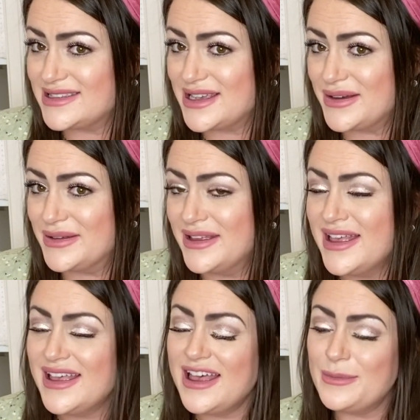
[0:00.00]
So
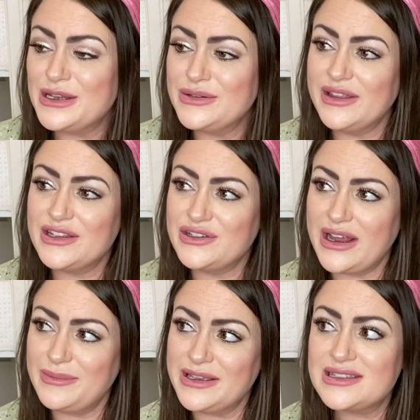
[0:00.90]
I've been doing the
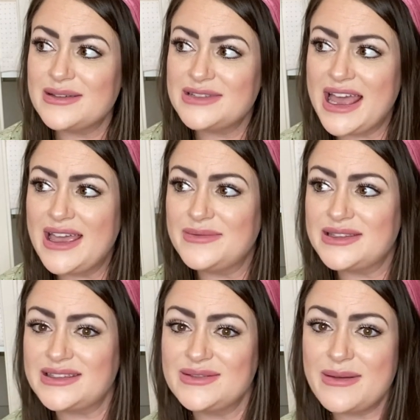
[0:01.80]
treadmill sometimes
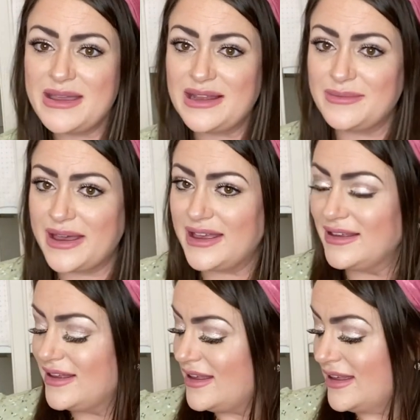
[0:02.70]
and swimming, but
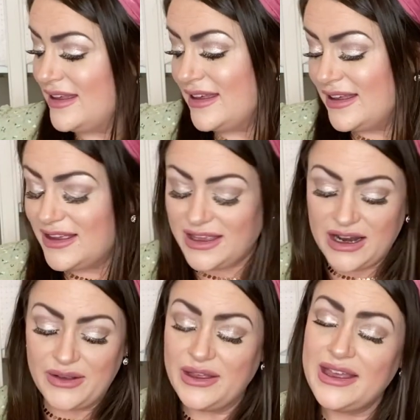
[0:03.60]
you
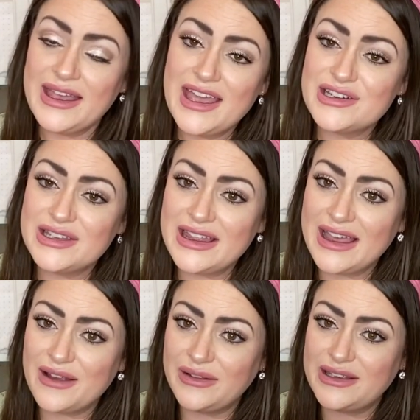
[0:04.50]
know, occasionally they
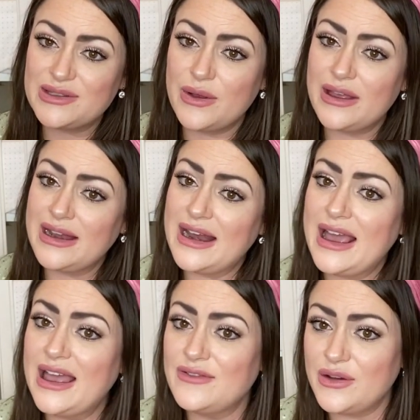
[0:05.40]
get really swollen, and
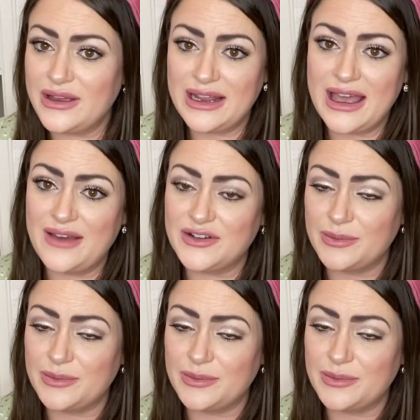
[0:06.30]
I have no idea after